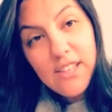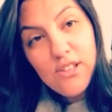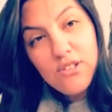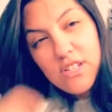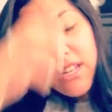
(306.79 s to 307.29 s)

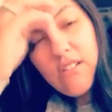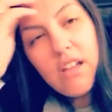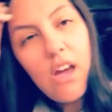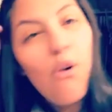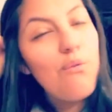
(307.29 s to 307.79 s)
Usually he'll
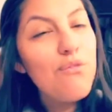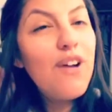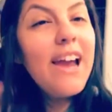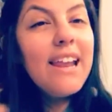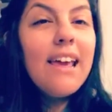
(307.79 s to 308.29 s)
get home
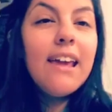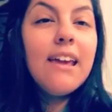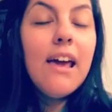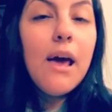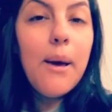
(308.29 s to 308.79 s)
Friday,
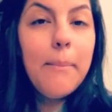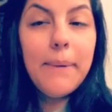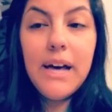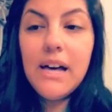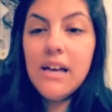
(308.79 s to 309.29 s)

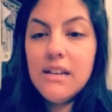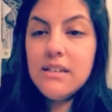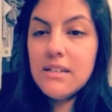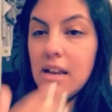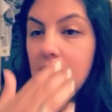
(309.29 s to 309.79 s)
but